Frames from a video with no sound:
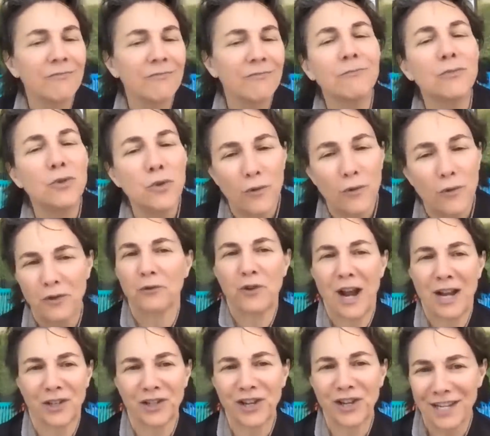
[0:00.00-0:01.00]
move the
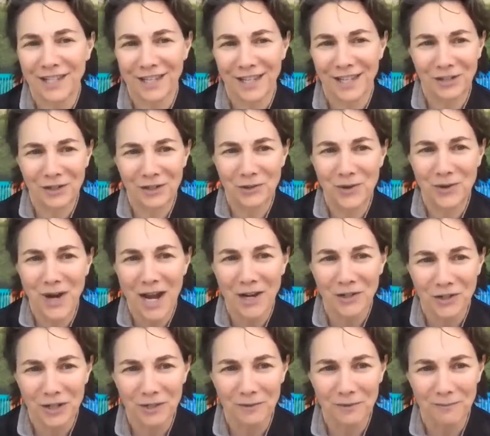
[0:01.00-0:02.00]
franchise in a
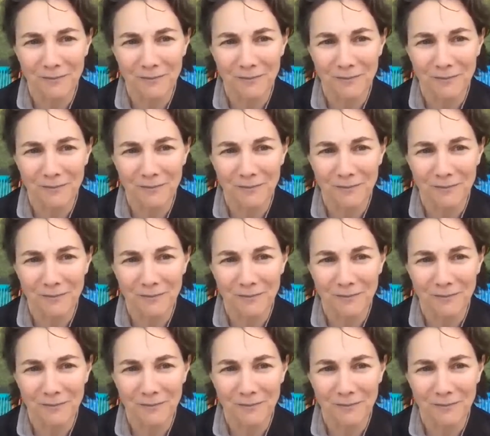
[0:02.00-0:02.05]
direction.